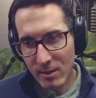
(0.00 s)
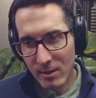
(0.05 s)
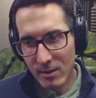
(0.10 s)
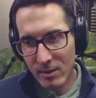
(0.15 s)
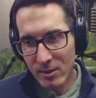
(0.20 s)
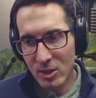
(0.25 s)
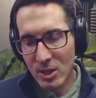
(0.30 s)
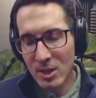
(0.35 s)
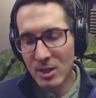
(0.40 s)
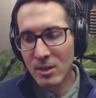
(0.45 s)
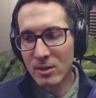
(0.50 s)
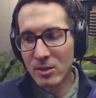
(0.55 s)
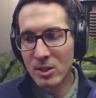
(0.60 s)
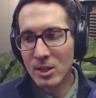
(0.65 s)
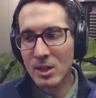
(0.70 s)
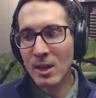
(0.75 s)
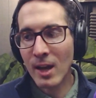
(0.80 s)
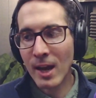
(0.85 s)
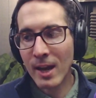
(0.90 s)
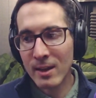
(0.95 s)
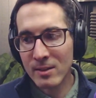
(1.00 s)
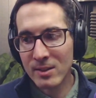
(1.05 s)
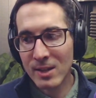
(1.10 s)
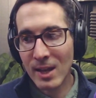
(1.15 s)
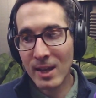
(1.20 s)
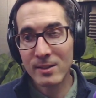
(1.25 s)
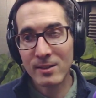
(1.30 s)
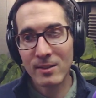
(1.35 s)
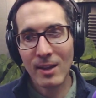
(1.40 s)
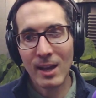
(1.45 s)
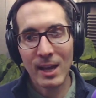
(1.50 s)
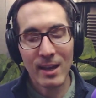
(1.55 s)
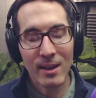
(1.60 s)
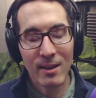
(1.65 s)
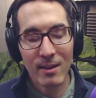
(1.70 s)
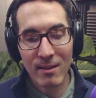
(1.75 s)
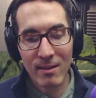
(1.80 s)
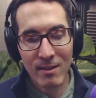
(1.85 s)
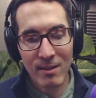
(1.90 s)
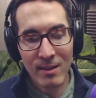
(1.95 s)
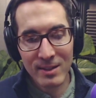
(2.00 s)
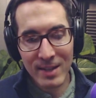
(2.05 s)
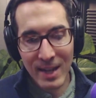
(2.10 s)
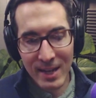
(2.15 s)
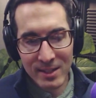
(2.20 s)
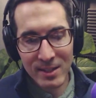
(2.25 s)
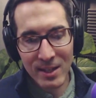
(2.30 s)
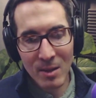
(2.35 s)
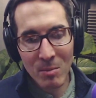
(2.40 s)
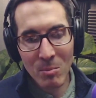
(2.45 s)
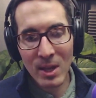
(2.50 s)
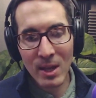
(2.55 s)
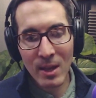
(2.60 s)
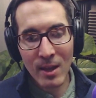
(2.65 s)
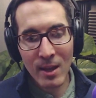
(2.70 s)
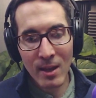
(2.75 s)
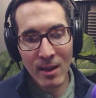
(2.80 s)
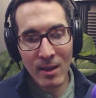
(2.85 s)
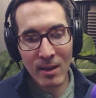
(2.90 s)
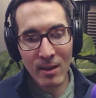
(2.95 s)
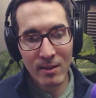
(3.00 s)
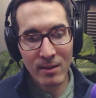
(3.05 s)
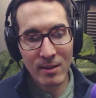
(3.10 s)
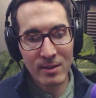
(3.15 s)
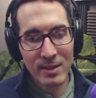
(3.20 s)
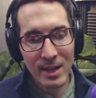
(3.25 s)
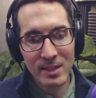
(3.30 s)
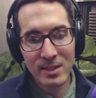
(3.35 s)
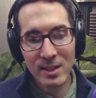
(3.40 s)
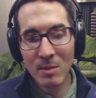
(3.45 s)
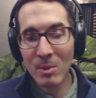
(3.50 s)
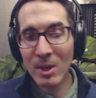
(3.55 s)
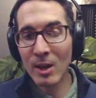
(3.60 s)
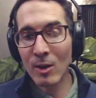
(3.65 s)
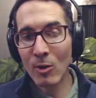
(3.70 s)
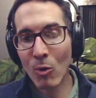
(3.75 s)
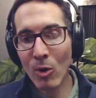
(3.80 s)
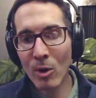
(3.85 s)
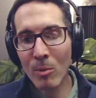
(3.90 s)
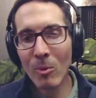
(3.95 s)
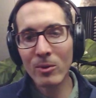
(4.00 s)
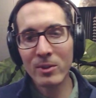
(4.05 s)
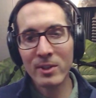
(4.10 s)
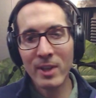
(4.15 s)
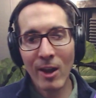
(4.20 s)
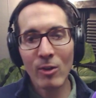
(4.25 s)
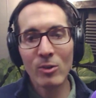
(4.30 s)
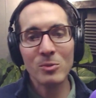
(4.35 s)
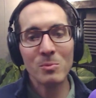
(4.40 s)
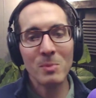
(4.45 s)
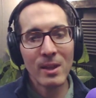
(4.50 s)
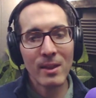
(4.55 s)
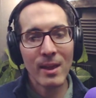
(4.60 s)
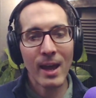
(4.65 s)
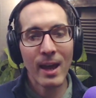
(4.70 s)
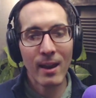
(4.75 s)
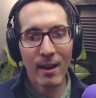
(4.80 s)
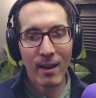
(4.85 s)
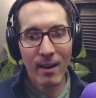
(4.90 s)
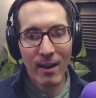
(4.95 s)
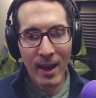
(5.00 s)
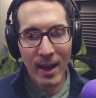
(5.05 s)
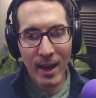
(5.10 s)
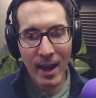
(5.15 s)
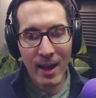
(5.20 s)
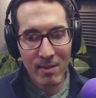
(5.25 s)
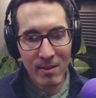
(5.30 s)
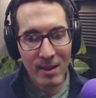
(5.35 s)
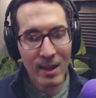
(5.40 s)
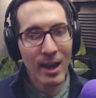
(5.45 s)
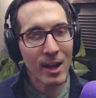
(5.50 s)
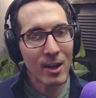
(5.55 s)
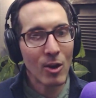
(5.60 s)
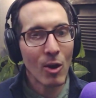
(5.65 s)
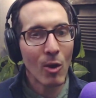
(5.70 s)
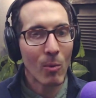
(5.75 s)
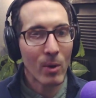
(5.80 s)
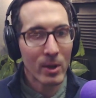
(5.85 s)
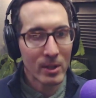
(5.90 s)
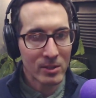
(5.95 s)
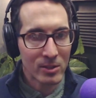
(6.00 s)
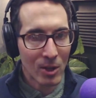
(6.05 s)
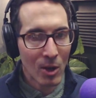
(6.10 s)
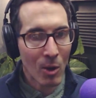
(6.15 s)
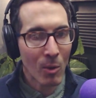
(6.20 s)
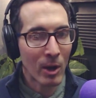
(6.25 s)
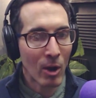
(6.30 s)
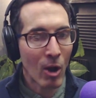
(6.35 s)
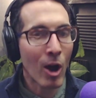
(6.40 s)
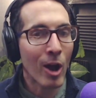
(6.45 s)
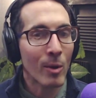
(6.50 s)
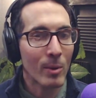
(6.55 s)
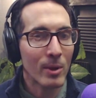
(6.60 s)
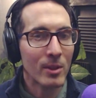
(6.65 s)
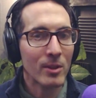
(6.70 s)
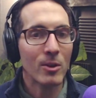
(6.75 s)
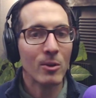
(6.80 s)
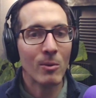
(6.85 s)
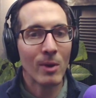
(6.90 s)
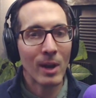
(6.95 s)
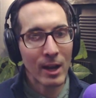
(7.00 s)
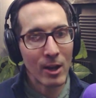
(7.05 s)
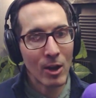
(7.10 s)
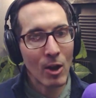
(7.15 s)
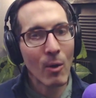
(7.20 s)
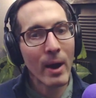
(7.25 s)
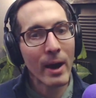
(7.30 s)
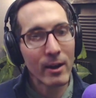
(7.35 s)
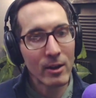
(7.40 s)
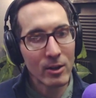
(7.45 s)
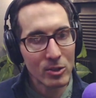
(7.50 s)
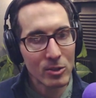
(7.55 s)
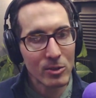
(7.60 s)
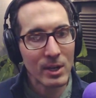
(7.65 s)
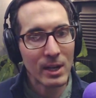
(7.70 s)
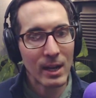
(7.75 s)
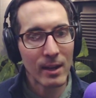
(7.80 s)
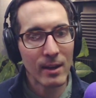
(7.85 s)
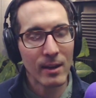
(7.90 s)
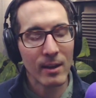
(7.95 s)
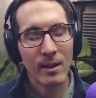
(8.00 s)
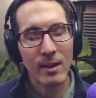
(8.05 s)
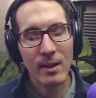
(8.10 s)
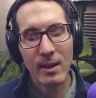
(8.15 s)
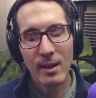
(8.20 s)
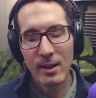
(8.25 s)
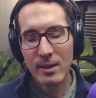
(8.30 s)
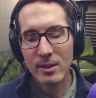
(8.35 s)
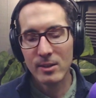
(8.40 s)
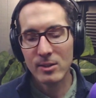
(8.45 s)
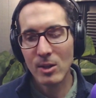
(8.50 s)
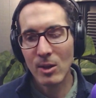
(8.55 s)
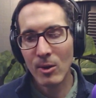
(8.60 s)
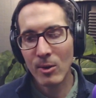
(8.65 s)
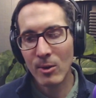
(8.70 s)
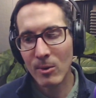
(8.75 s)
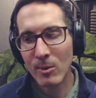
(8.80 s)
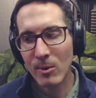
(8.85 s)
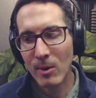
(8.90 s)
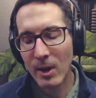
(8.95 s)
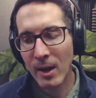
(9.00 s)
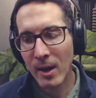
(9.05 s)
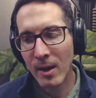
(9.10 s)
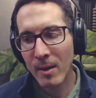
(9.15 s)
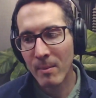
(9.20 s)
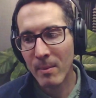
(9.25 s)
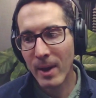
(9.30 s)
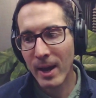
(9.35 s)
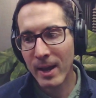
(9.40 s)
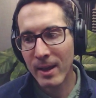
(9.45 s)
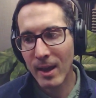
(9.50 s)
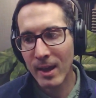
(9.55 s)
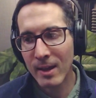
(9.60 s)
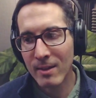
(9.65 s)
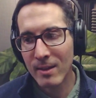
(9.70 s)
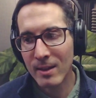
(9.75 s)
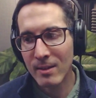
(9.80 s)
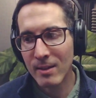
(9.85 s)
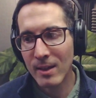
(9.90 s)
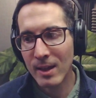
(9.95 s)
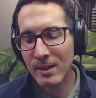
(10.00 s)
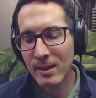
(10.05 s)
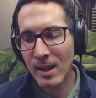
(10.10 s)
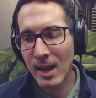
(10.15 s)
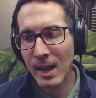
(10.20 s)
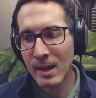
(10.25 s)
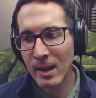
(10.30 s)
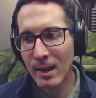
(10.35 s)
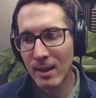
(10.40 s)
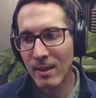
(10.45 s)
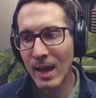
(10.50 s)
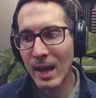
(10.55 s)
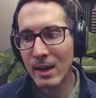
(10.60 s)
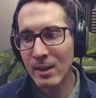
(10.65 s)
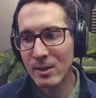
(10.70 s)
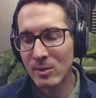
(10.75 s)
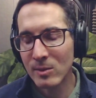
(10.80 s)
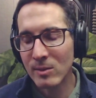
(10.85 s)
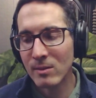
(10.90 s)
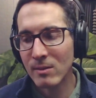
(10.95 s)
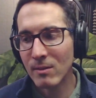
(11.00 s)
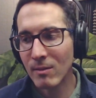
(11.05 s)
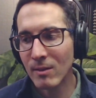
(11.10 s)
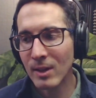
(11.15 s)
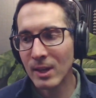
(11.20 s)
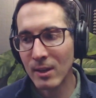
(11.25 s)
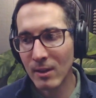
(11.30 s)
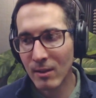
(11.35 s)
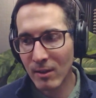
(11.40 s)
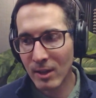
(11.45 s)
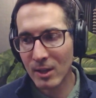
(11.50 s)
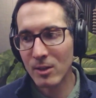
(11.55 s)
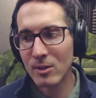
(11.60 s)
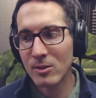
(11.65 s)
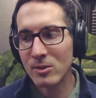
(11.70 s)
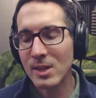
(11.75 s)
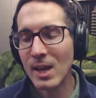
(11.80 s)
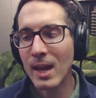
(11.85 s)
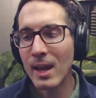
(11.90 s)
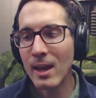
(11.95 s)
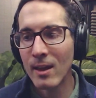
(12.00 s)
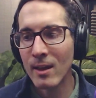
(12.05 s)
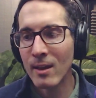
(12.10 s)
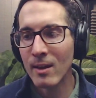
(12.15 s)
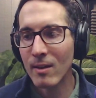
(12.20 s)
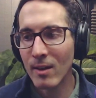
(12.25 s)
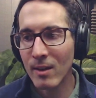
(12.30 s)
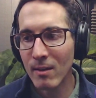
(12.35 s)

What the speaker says: she kinda says, like, the testing being normal tells me that I think I know what's going on with you and I know how to treat it. So, I think that is a like you're saying,